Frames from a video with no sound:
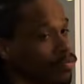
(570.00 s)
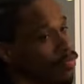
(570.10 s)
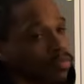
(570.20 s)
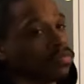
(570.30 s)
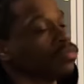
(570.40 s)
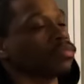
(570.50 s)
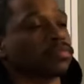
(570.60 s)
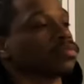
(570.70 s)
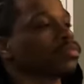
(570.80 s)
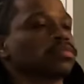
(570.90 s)

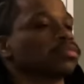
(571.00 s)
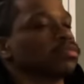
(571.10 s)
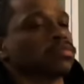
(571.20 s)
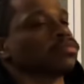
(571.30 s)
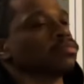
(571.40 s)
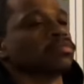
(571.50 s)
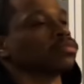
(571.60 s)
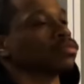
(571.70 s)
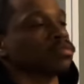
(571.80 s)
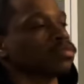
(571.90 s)

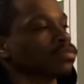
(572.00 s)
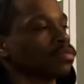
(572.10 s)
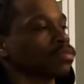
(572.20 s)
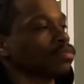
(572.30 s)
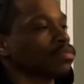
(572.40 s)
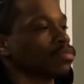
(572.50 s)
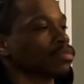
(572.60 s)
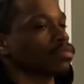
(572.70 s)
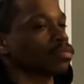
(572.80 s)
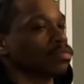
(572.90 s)

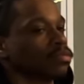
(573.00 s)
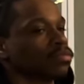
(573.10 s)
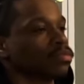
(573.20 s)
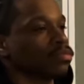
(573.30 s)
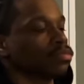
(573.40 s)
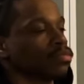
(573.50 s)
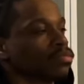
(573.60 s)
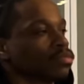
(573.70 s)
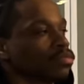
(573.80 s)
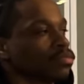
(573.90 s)

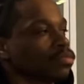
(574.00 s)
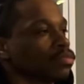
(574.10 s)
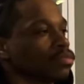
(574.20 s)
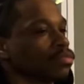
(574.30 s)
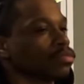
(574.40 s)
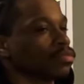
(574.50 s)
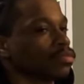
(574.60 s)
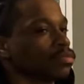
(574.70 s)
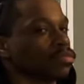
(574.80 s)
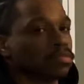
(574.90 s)

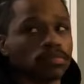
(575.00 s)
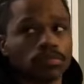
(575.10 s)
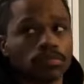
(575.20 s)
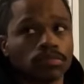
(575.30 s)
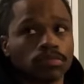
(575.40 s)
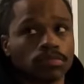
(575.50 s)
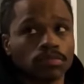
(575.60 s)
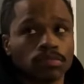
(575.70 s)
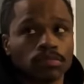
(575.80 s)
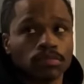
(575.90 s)

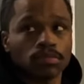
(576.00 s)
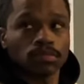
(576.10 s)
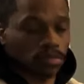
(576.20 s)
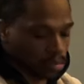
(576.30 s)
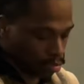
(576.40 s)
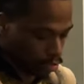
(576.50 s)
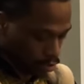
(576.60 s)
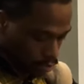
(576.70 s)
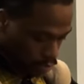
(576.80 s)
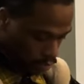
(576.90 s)

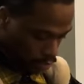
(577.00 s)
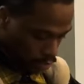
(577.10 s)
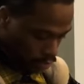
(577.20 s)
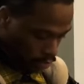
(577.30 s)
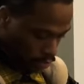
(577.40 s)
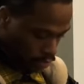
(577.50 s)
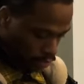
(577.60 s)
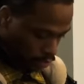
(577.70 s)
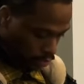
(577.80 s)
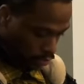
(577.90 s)
No words are spoken by the person on screen.